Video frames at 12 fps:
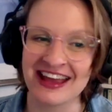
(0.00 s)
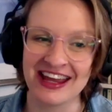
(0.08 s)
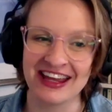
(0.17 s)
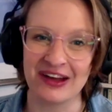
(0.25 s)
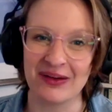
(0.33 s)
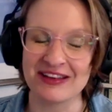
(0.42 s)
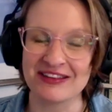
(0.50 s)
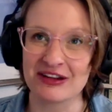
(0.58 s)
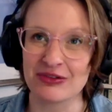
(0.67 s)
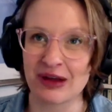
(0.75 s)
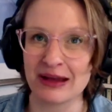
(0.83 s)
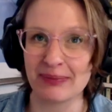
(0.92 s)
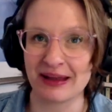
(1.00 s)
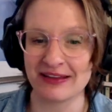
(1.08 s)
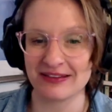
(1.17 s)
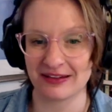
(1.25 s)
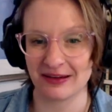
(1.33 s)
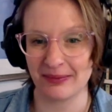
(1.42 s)
it's a great place
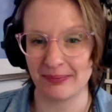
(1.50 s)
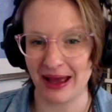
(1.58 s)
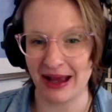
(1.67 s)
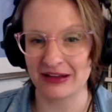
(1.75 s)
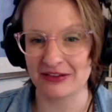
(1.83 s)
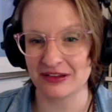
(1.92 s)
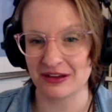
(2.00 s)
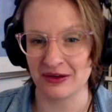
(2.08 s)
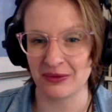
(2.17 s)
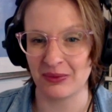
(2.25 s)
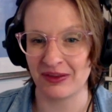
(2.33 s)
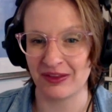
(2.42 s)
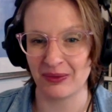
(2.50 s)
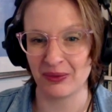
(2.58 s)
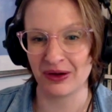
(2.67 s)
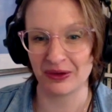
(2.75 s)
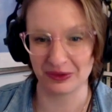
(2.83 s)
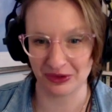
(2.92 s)
to come back to when the
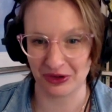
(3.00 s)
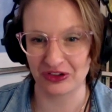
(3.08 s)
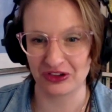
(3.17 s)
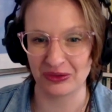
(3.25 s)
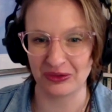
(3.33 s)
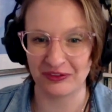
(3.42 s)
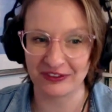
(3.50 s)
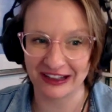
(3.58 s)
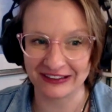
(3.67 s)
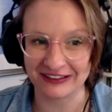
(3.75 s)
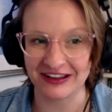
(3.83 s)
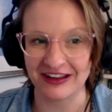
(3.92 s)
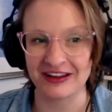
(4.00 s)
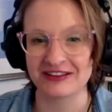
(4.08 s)
world knocks you off kilter.